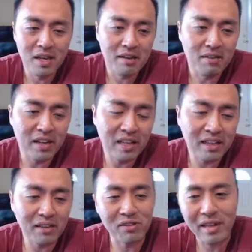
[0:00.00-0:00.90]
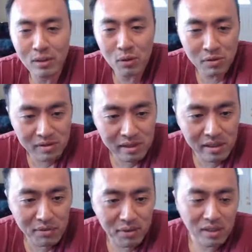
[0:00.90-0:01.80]
right? And then you download the
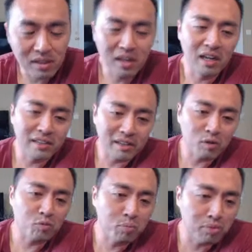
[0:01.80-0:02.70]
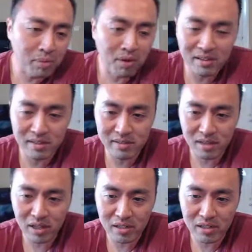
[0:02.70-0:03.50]
CSV, and then you have to do pre-processing, right?